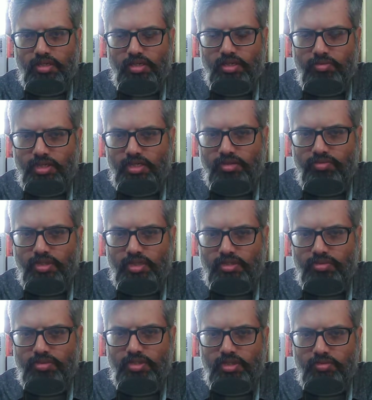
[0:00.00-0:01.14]
camera and
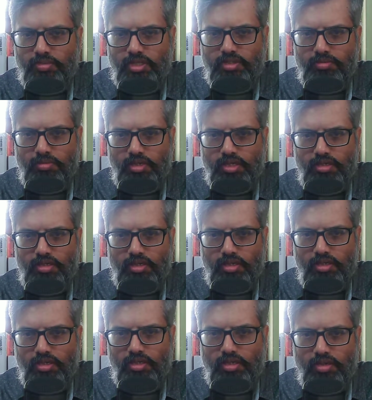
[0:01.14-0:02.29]
5000 mAh battery
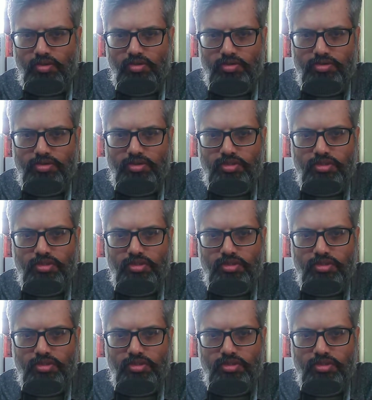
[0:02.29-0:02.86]
launched.